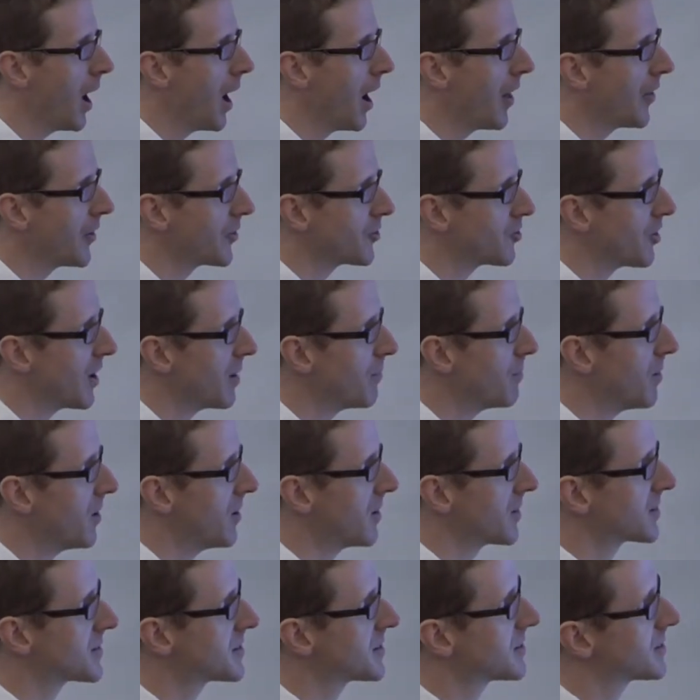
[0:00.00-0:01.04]
Other
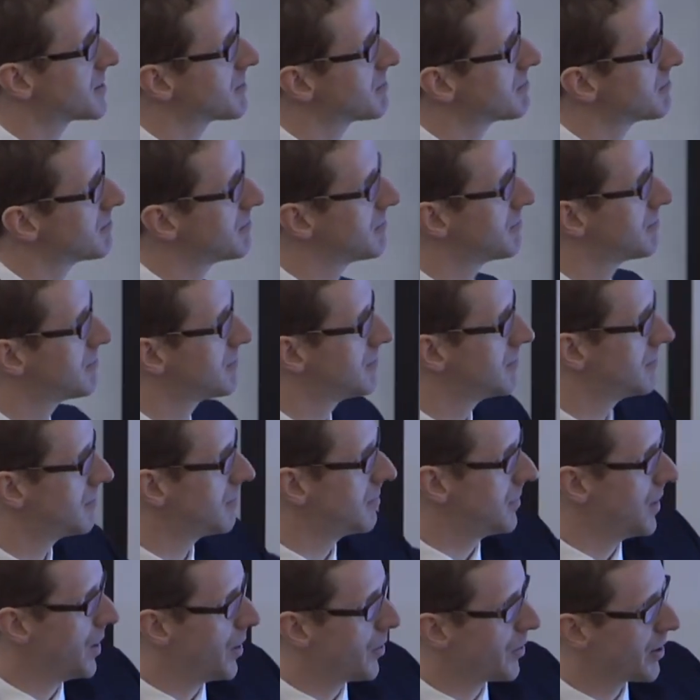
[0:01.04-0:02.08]
trademarks,
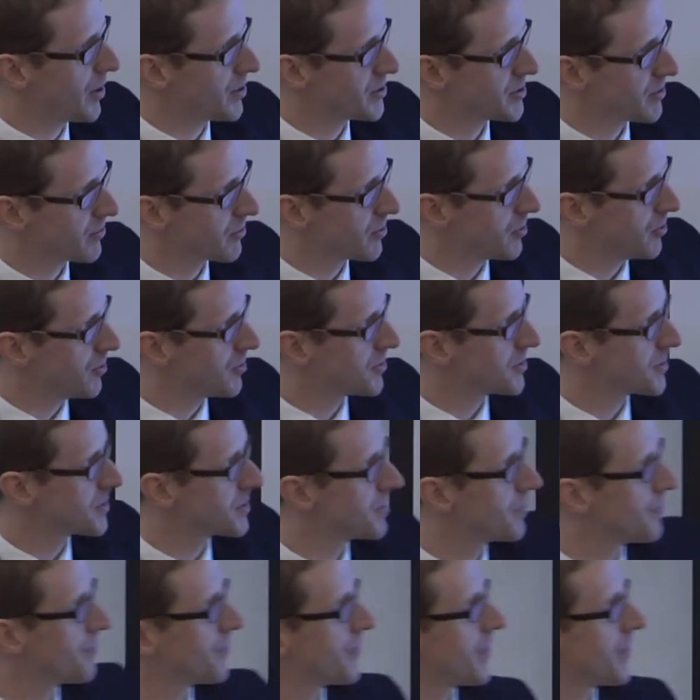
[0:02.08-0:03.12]
logos of course,